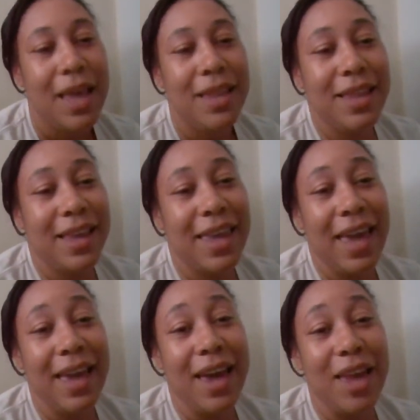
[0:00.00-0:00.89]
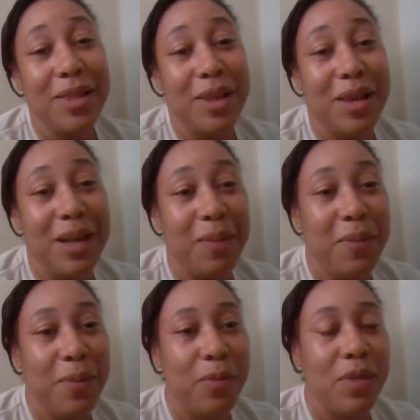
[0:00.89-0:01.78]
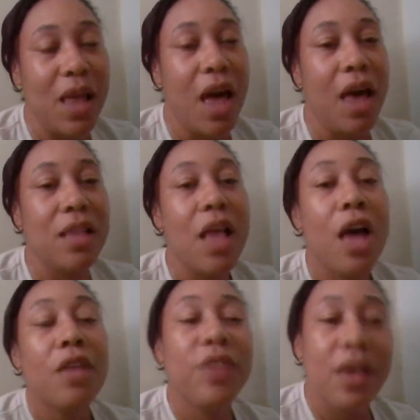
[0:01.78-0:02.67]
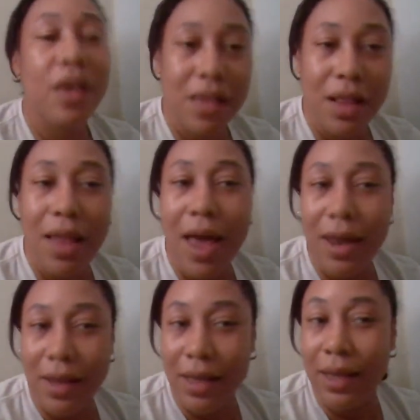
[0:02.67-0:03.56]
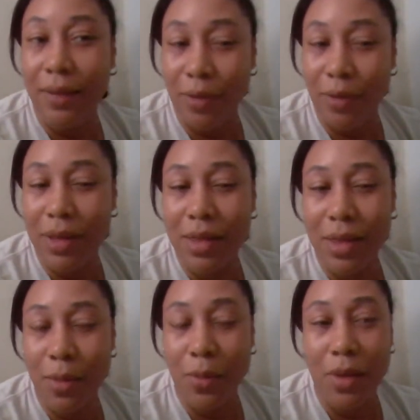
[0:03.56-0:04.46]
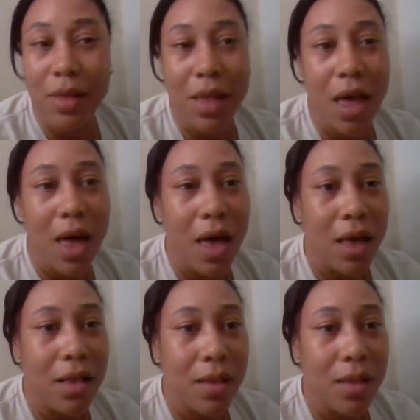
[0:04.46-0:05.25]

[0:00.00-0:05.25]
McKay got us looking at people's eyes. There's a lot of evil in someone's eyes.